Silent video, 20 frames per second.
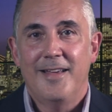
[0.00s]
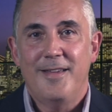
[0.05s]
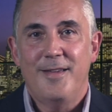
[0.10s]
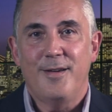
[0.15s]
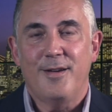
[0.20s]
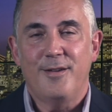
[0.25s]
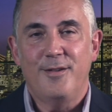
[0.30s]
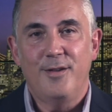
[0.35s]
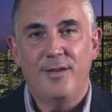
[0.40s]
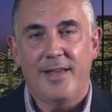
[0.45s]

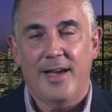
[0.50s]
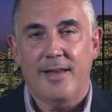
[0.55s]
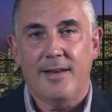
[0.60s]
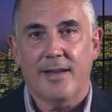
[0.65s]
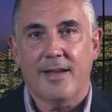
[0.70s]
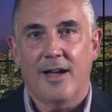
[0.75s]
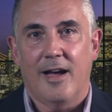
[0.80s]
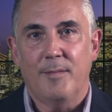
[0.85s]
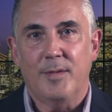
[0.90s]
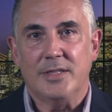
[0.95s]
You can do that in the
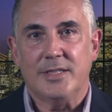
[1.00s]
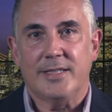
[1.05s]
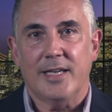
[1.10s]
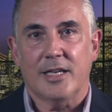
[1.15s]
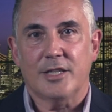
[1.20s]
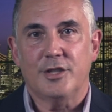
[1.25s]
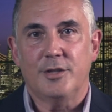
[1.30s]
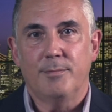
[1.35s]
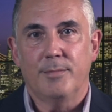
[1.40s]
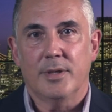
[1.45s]
comment
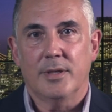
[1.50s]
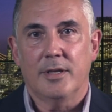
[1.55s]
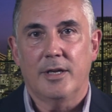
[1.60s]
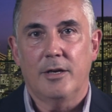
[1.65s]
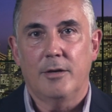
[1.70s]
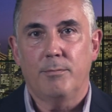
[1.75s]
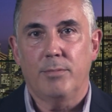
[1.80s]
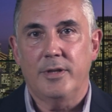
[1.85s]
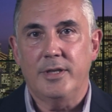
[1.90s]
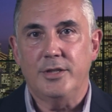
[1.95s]
section
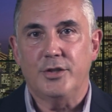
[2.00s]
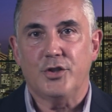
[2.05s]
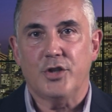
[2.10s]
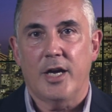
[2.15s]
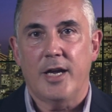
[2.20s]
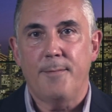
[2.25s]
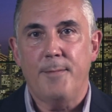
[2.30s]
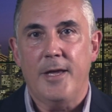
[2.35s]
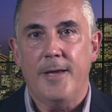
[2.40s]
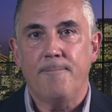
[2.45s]
below. Please
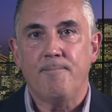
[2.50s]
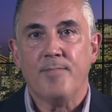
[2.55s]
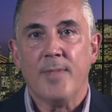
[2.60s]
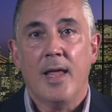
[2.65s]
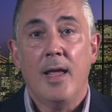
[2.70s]
chime in.